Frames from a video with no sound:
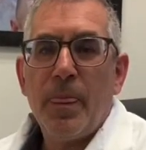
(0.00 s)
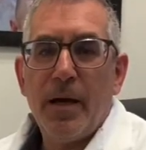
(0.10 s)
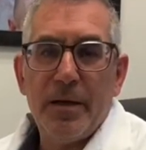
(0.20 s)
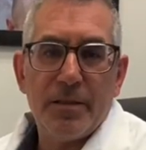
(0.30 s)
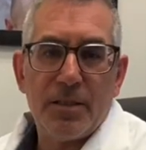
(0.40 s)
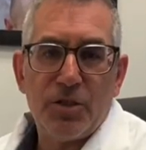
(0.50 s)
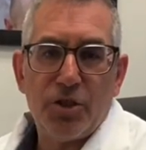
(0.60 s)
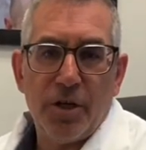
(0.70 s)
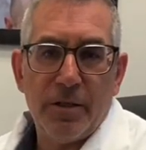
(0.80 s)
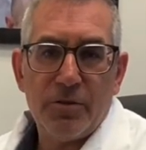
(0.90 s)
Hi, this is
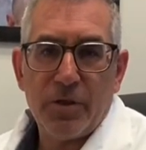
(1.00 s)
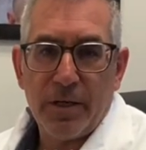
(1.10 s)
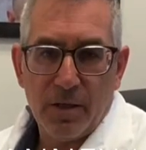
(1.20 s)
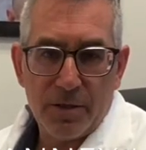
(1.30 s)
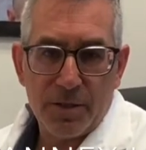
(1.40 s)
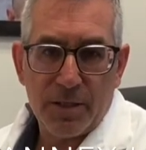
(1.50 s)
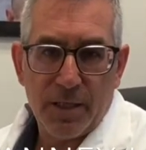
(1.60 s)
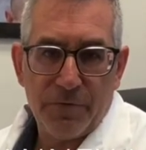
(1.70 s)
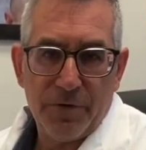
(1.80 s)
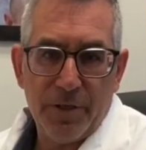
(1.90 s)
John, trichologist at
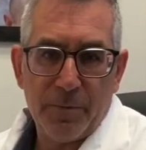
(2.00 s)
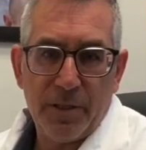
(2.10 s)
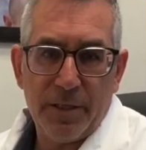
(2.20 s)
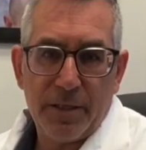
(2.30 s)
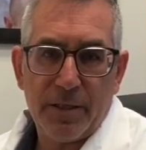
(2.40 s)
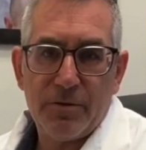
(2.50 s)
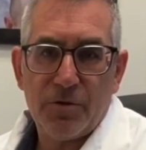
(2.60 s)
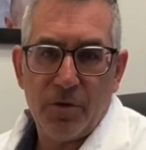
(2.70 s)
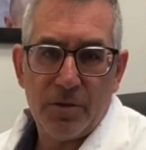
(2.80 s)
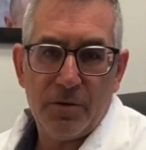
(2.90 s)
Freedom Clinic,
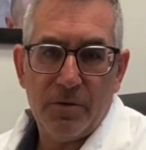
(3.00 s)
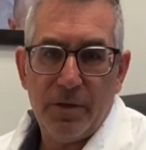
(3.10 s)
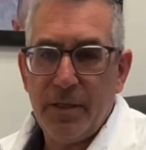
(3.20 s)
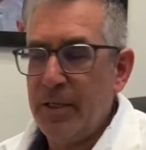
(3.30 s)
Toronto,